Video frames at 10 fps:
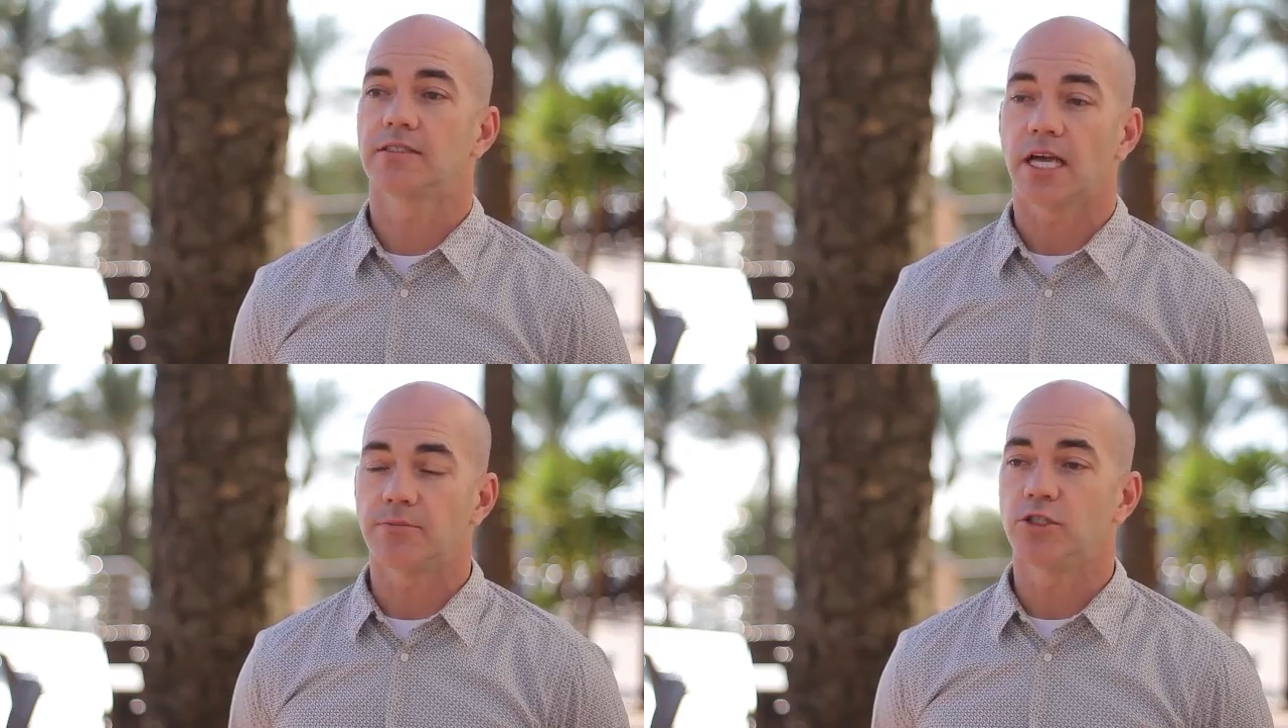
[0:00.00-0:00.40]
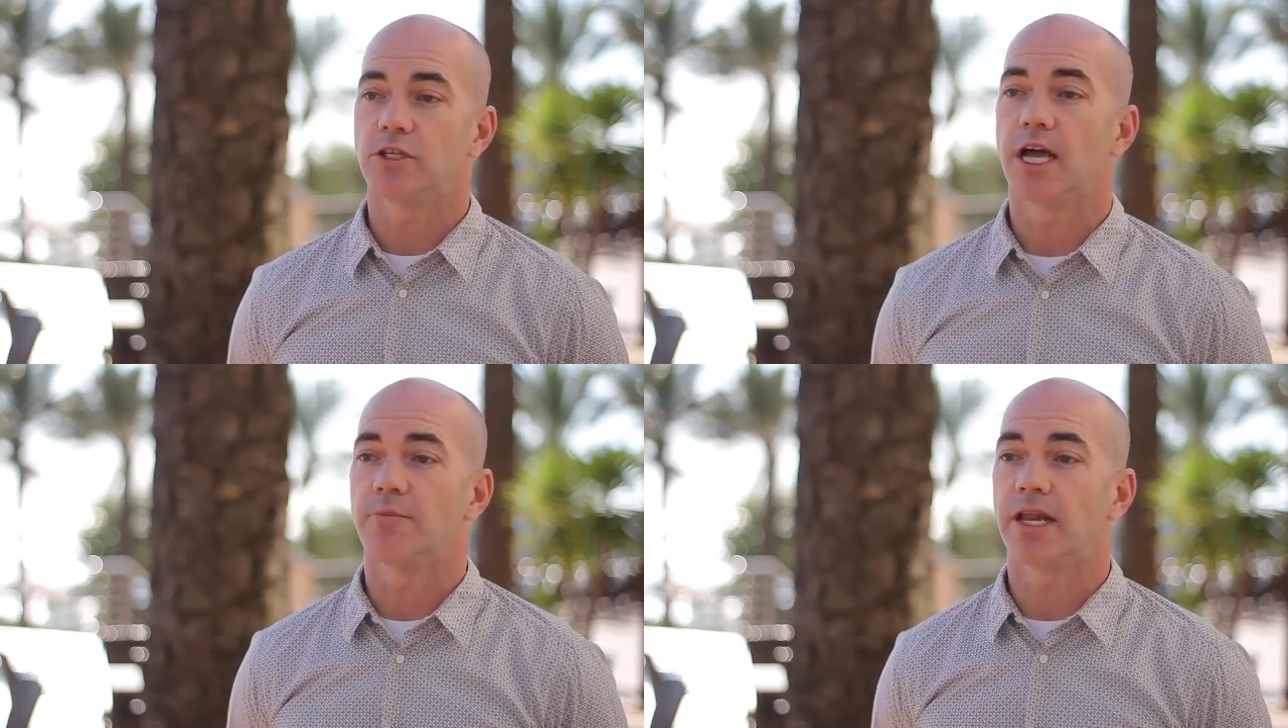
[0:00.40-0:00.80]
type 2
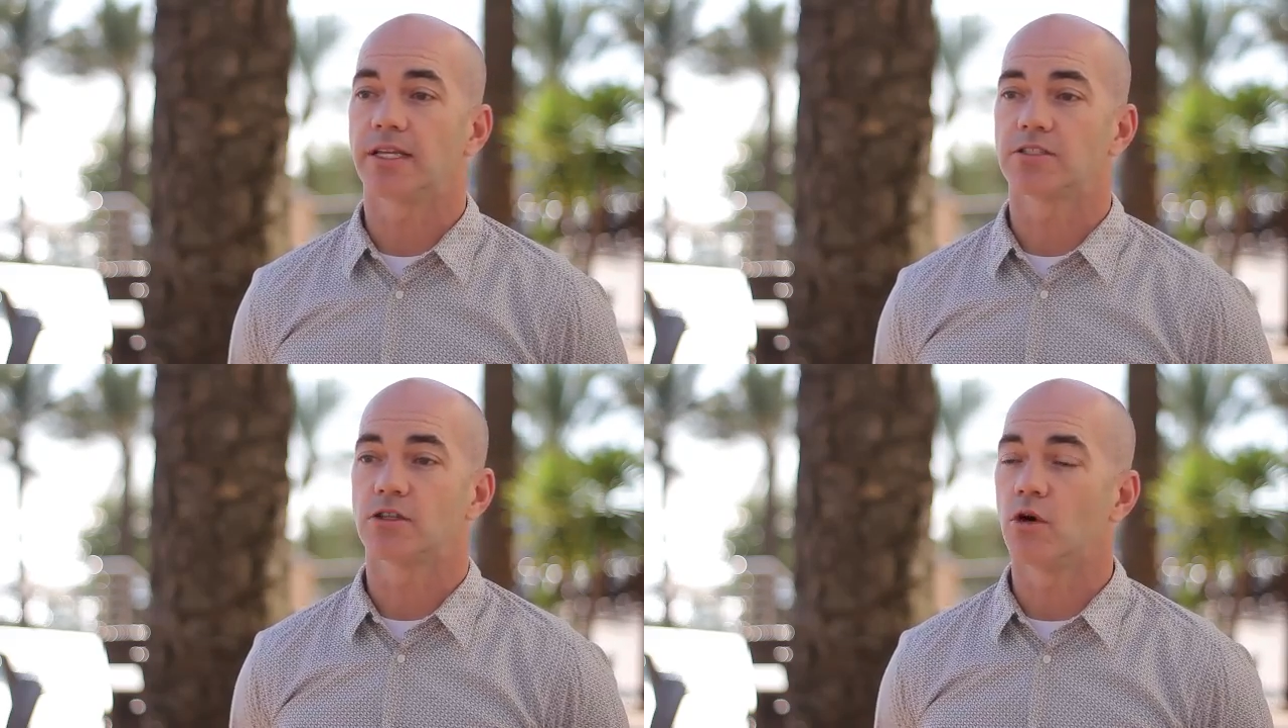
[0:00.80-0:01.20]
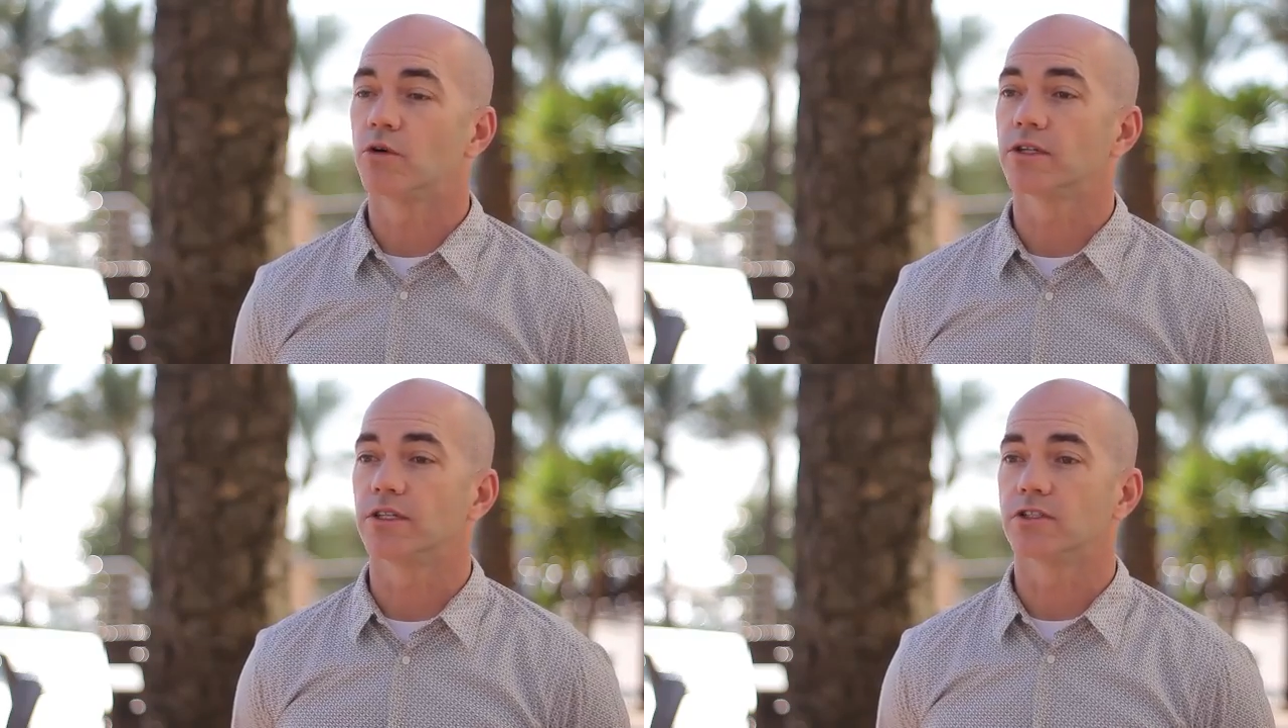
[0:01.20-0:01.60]
diabetics
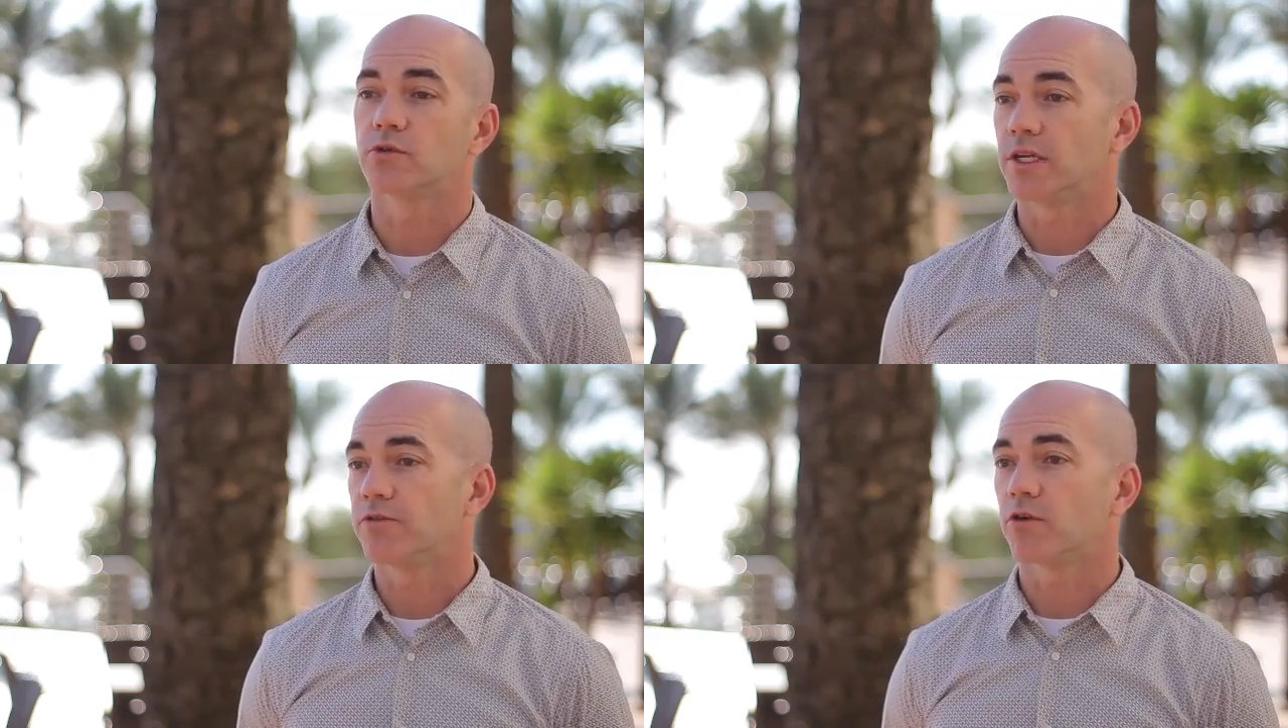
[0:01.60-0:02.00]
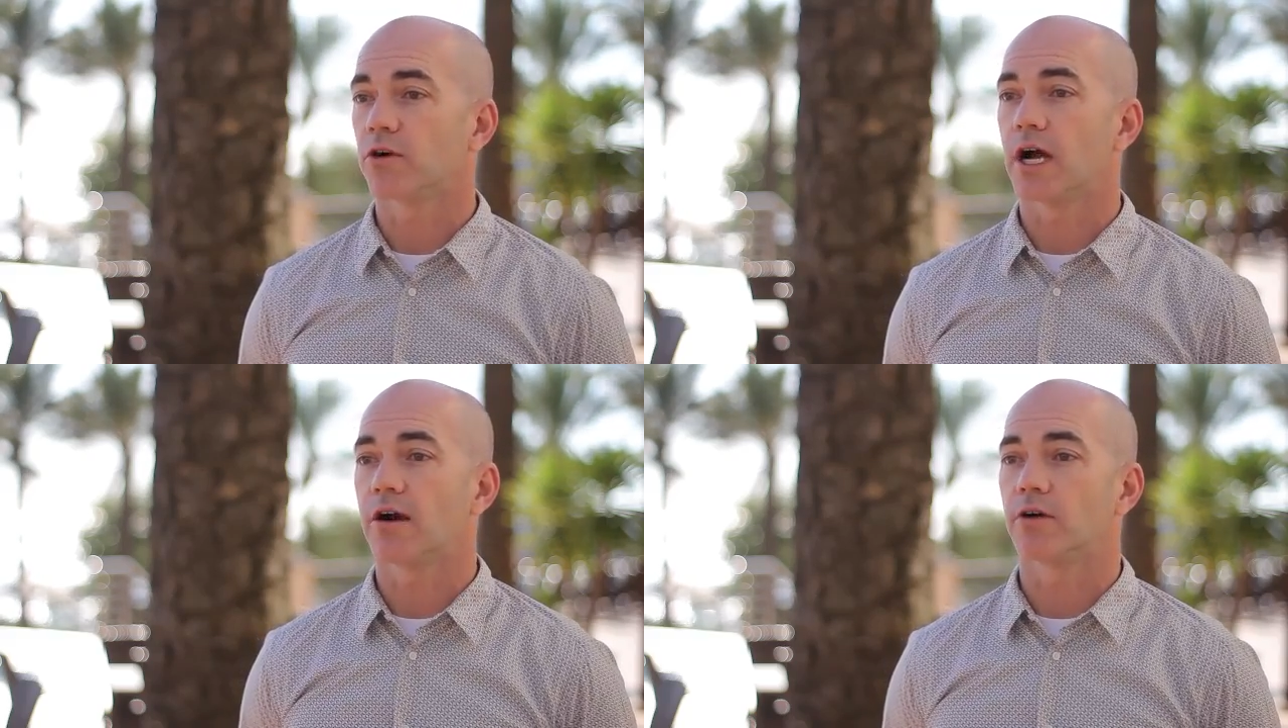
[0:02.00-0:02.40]
lowered their
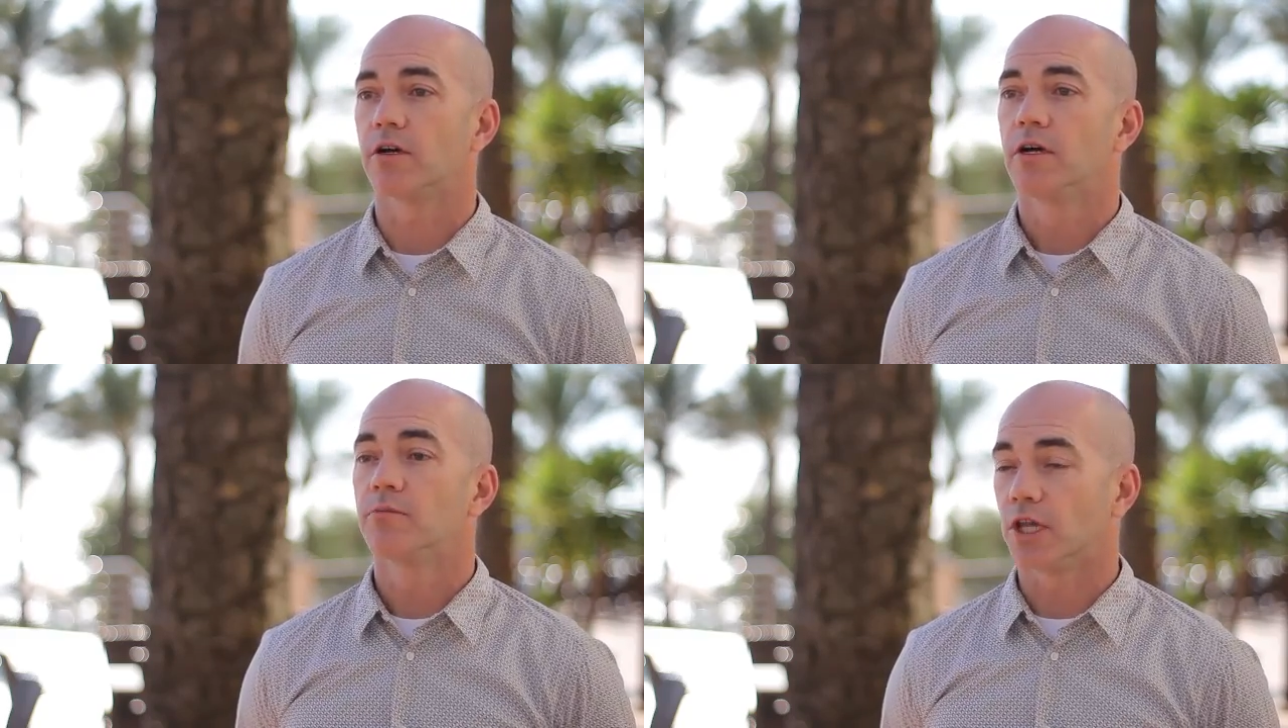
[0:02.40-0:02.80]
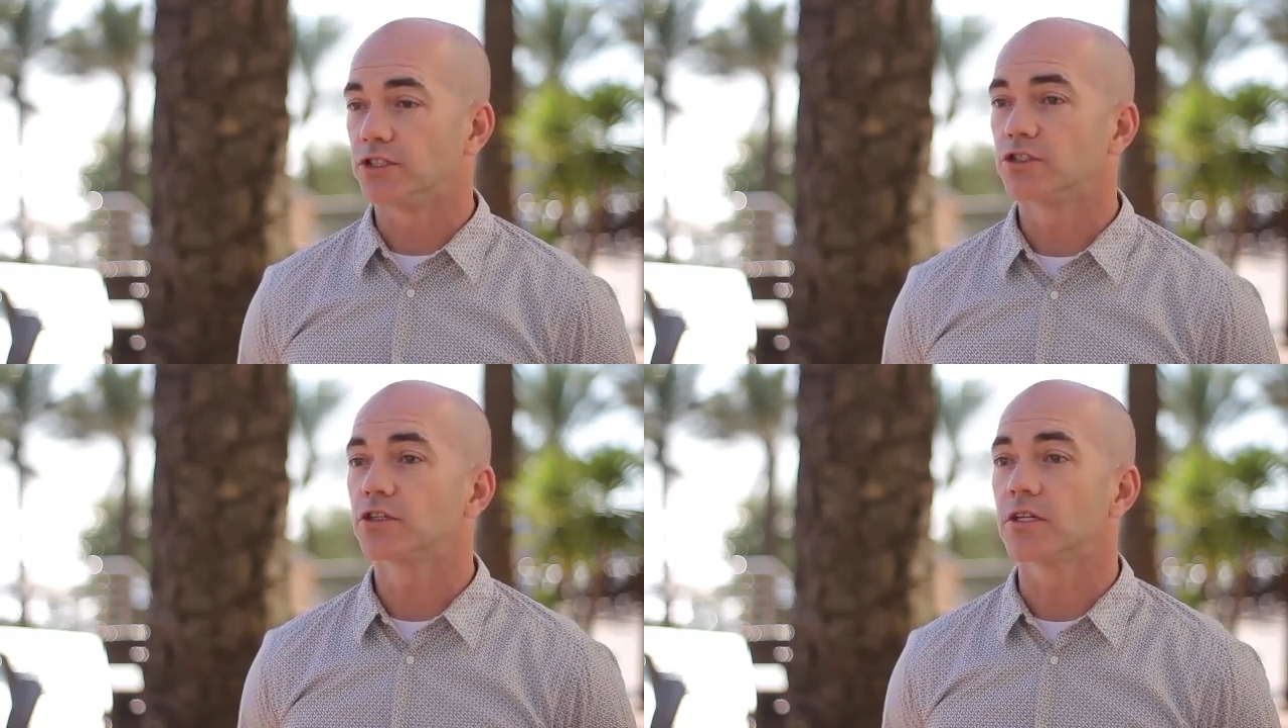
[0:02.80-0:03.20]
24-hour
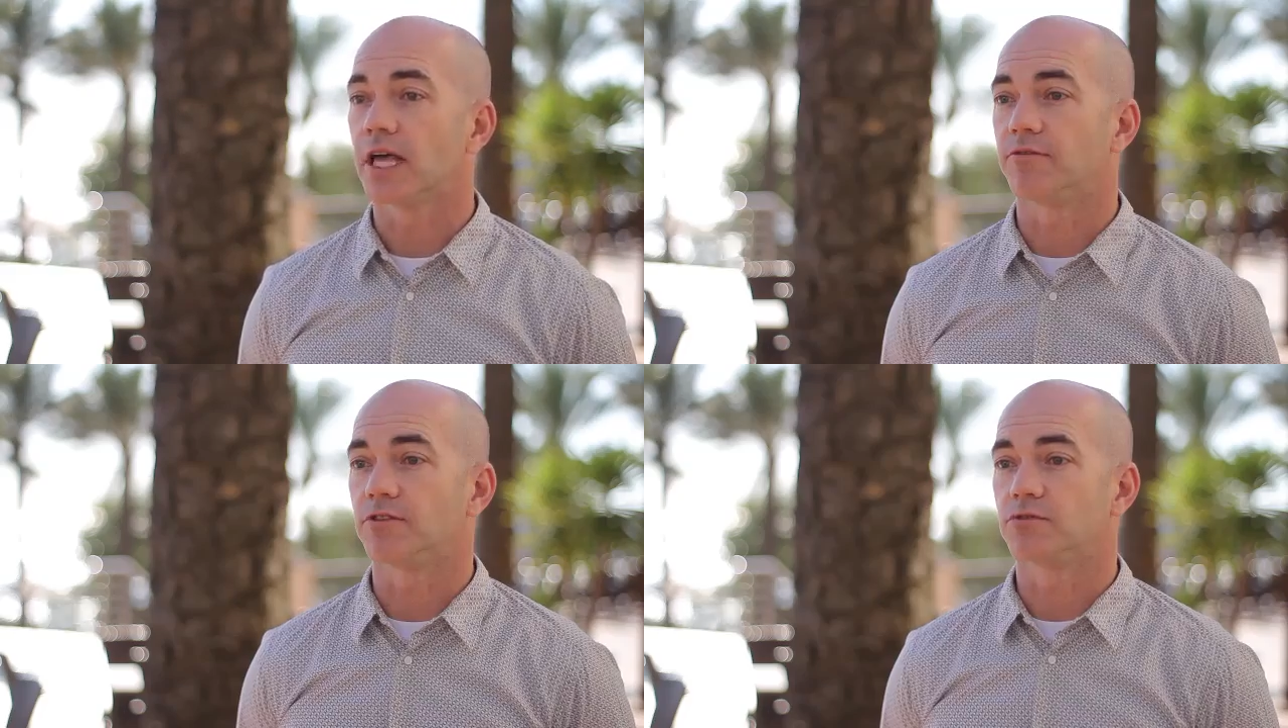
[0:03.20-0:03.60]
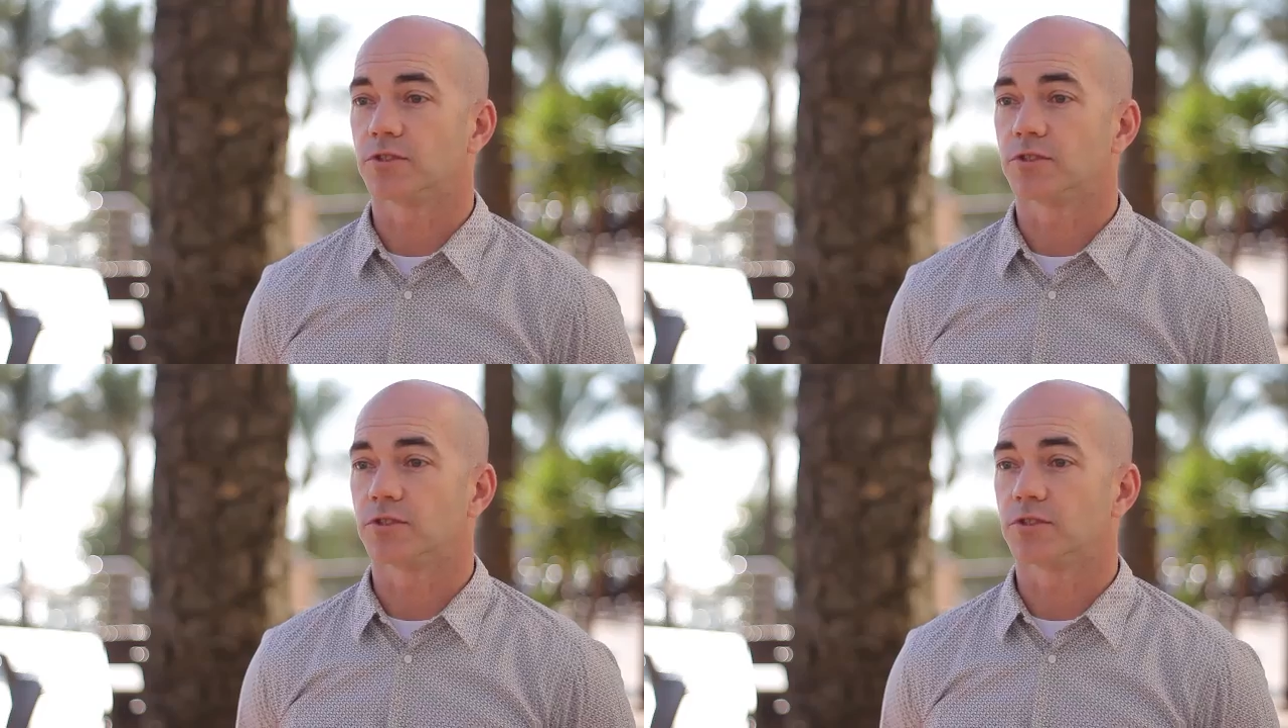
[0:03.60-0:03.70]
blood sugar levels,